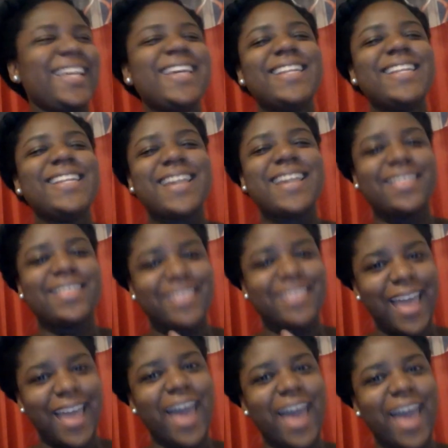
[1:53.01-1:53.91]
now
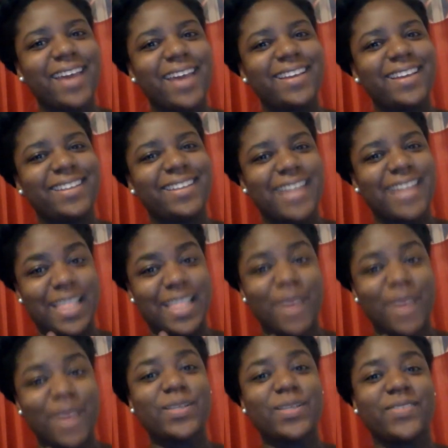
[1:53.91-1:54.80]
that, now
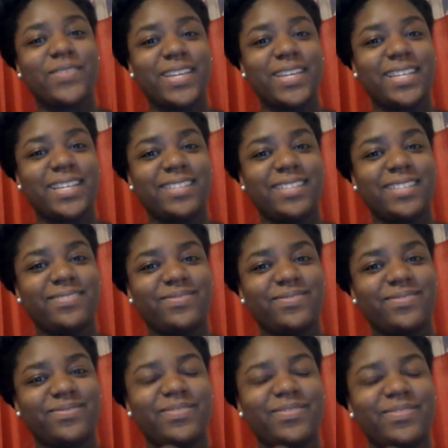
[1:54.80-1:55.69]
that was funny.
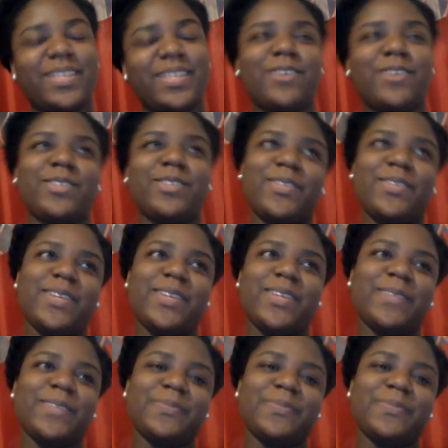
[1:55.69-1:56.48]
That was really funny.